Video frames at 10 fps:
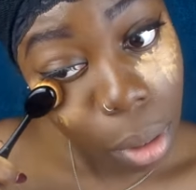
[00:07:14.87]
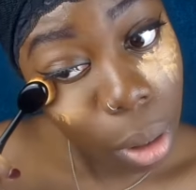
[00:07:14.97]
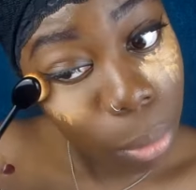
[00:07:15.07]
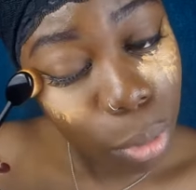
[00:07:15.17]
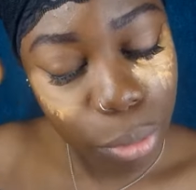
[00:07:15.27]

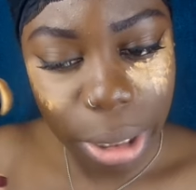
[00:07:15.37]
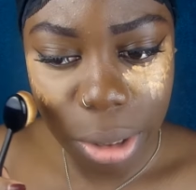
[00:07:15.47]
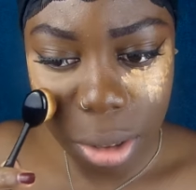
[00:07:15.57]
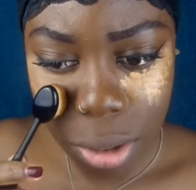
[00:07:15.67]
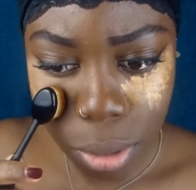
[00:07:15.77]
not really
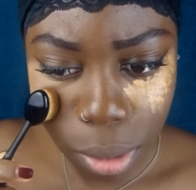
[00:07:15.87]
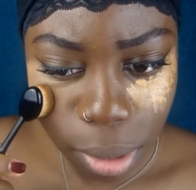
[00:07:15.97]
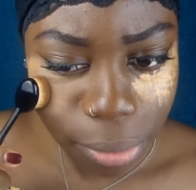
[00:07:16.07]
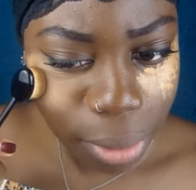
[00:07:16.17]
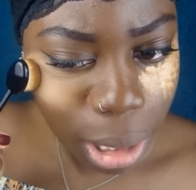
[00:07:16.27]

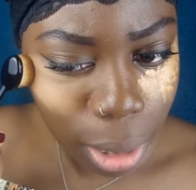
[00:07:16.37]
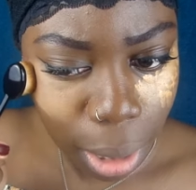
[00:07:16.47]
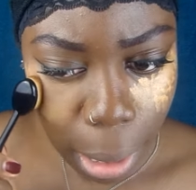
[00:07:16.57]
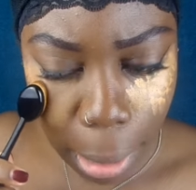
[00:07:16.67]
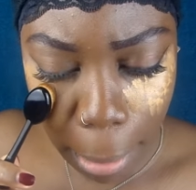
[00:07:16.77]
sure if I
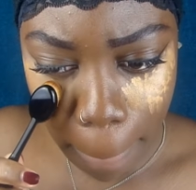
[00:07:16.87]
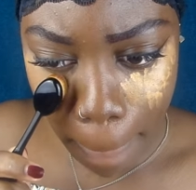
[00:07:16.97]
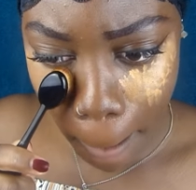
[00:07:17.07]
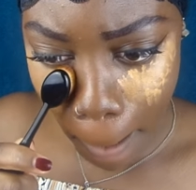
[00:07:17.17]
like it.